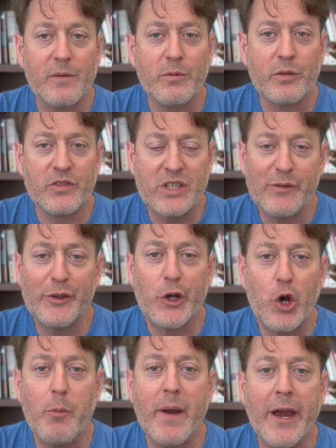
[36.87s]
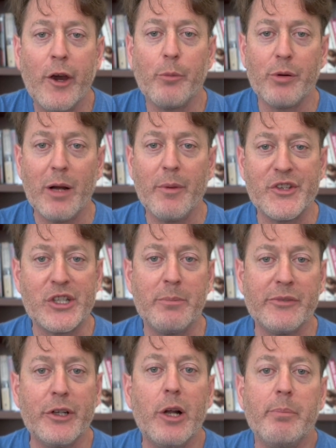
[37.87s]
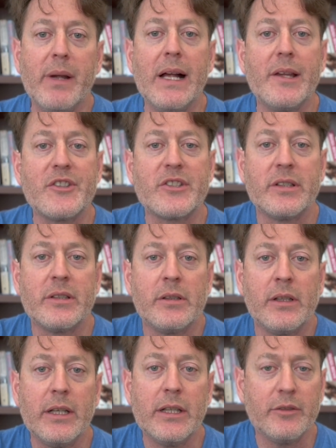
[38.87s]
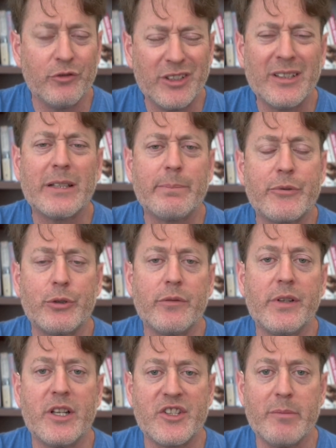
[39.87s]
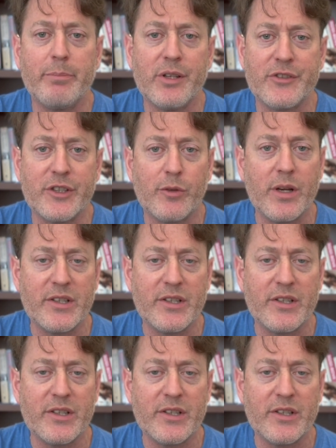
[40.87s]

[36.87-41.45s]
Stephen Colbert probably summed it up best, and really sort of in a simplistic way.